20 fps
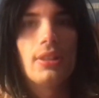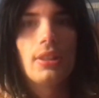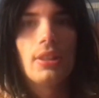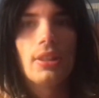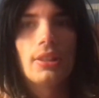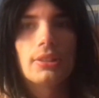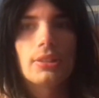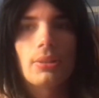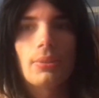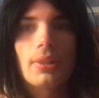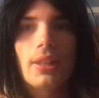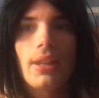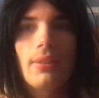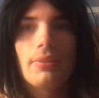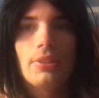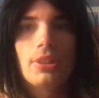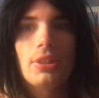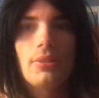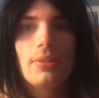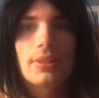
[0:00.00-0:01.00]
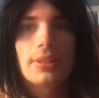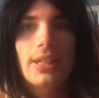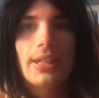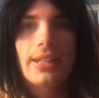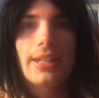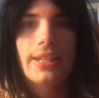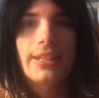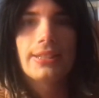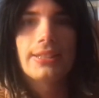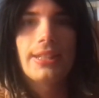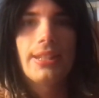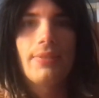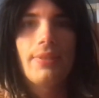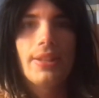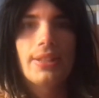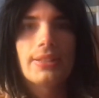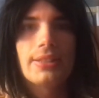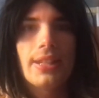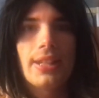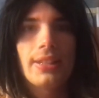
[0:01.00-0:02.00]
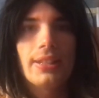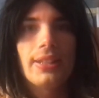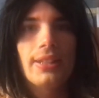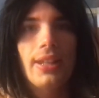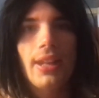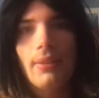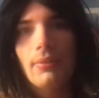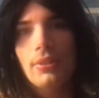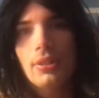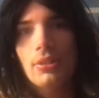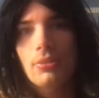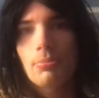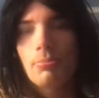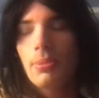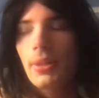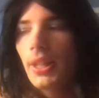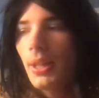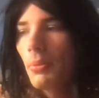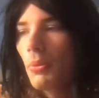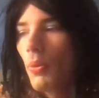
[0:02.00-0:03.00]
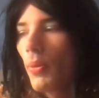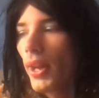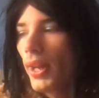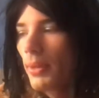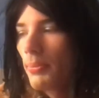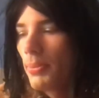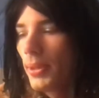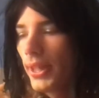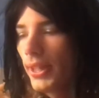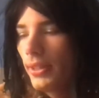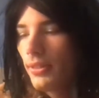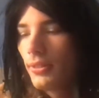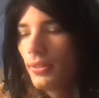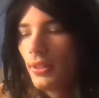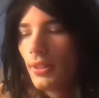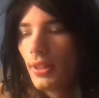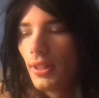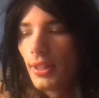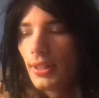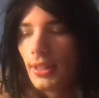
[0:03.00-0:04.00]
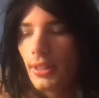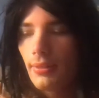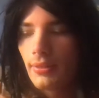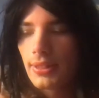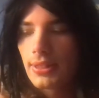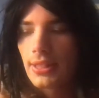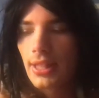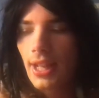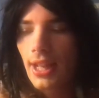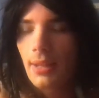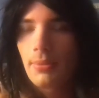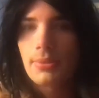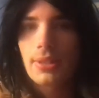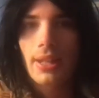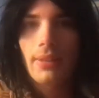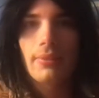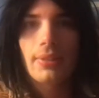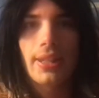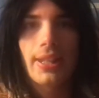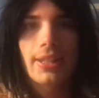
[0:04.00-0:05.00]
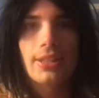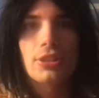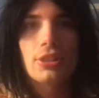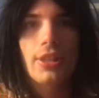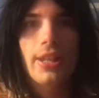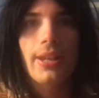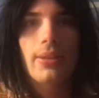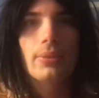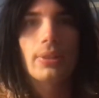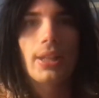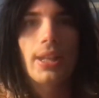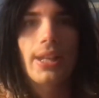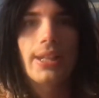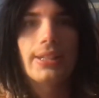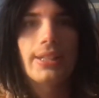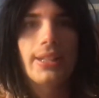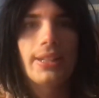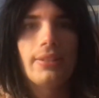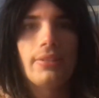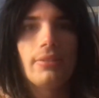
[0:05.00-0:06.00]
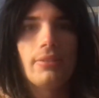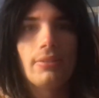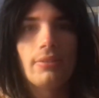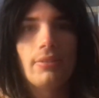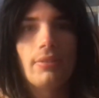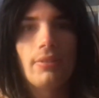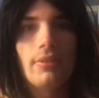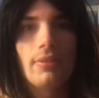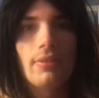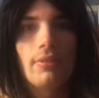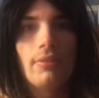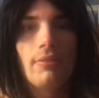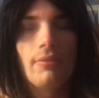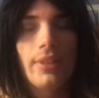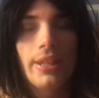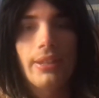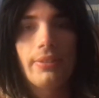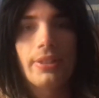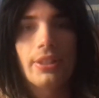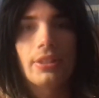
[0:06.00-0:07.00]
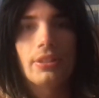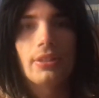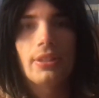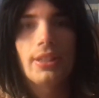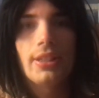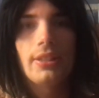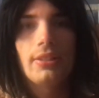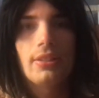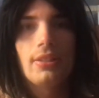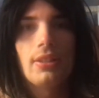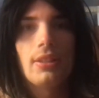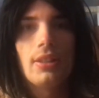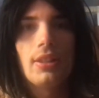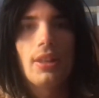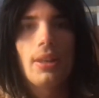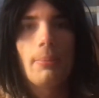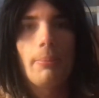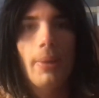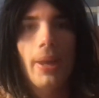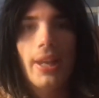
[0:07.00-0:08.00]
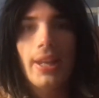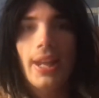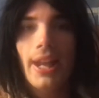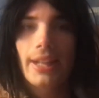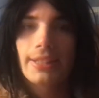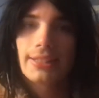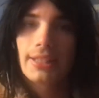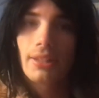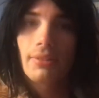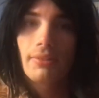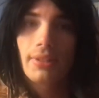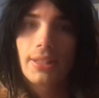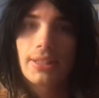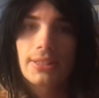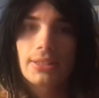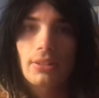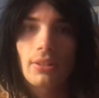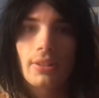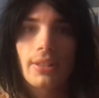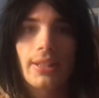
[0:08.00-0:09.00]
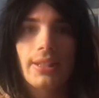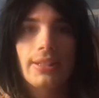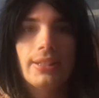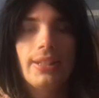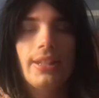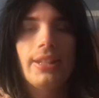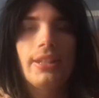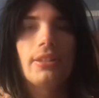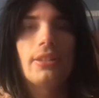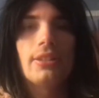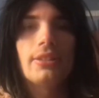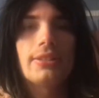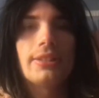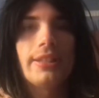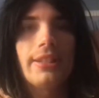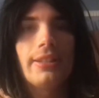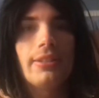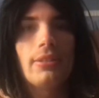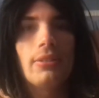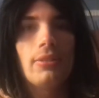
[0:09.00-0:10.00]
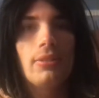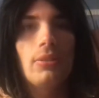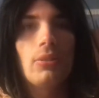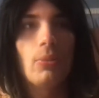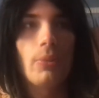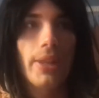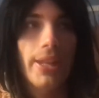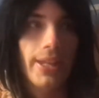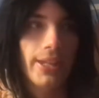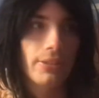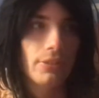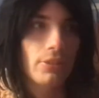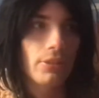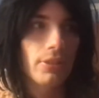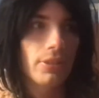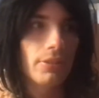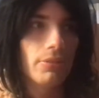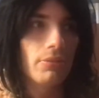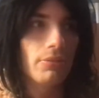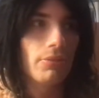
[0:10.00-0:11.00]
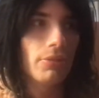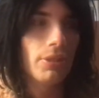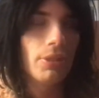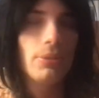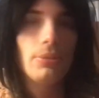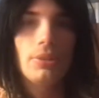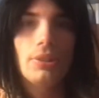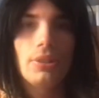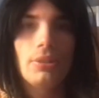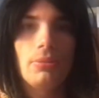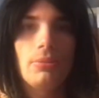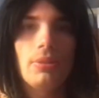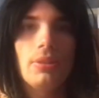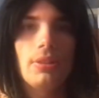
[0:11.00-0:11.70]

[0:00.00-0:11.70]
So what I would do is I'd get TV antenna, and I would pick them quite a bit. There was times I would get Channel 9 in very good, but I didn't really start getting it in good till we had good Hulu,